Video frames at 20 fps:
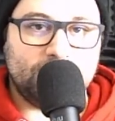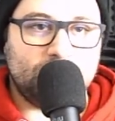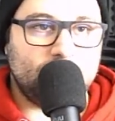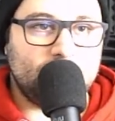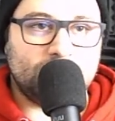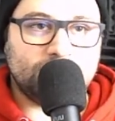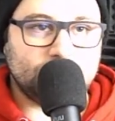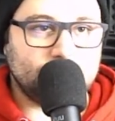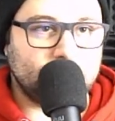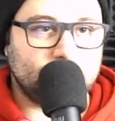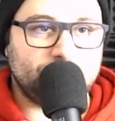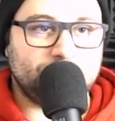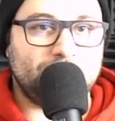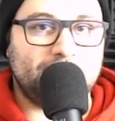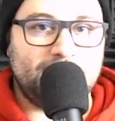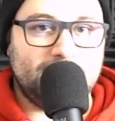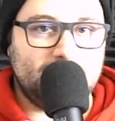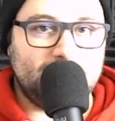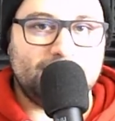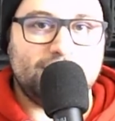You're not just
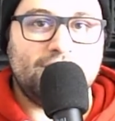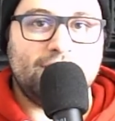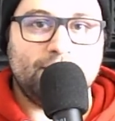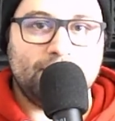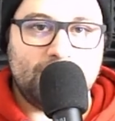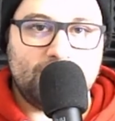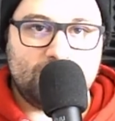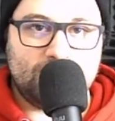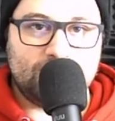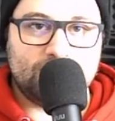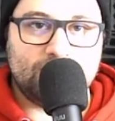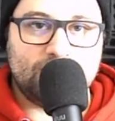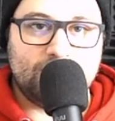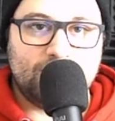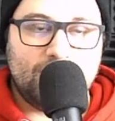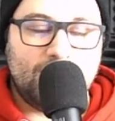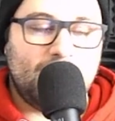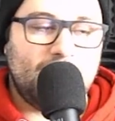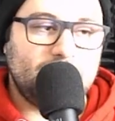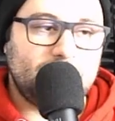training that many.
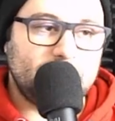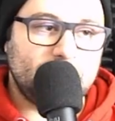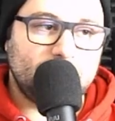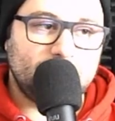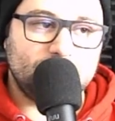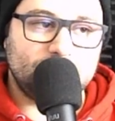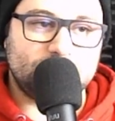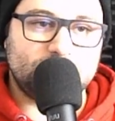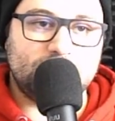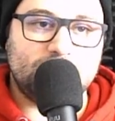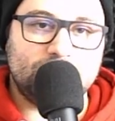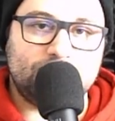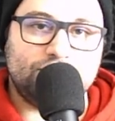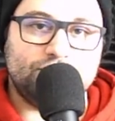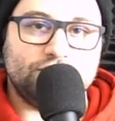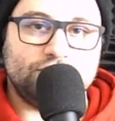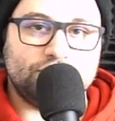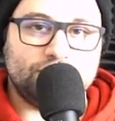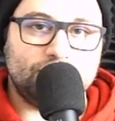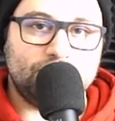I can understand to
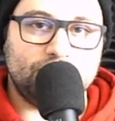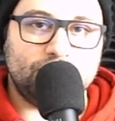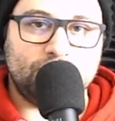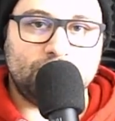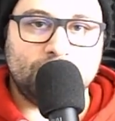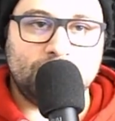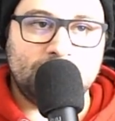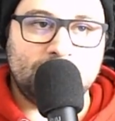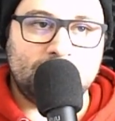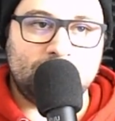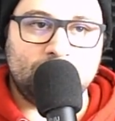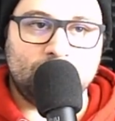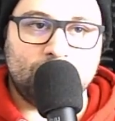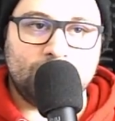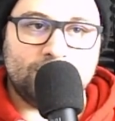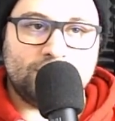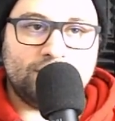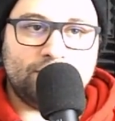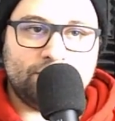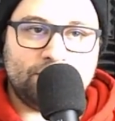a certain degree that you
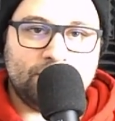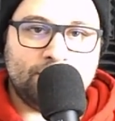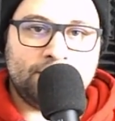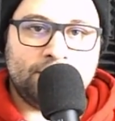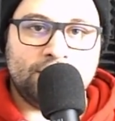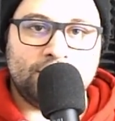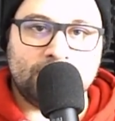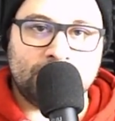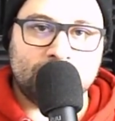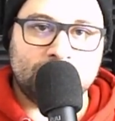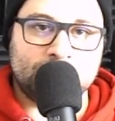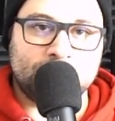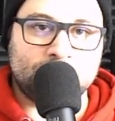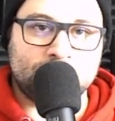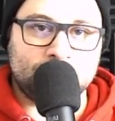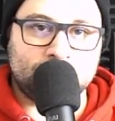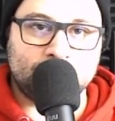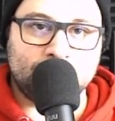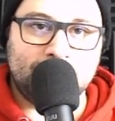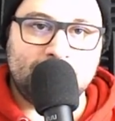want them to be there to, to
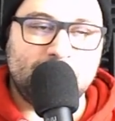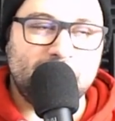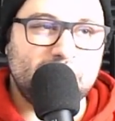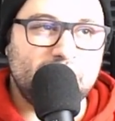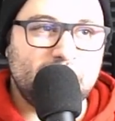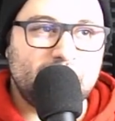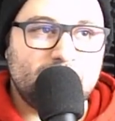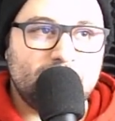train,